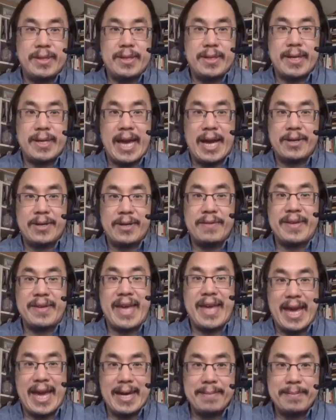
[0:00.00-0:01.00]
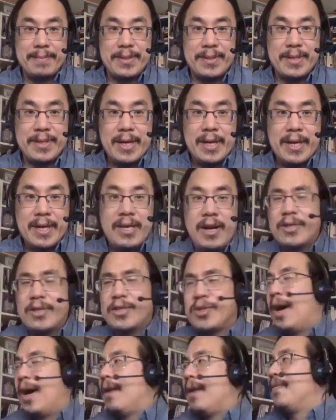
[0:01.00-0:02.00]
account of games. He
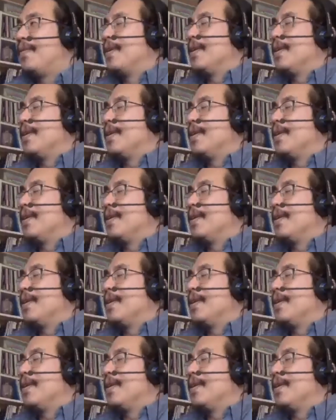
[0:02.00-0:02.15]
also offered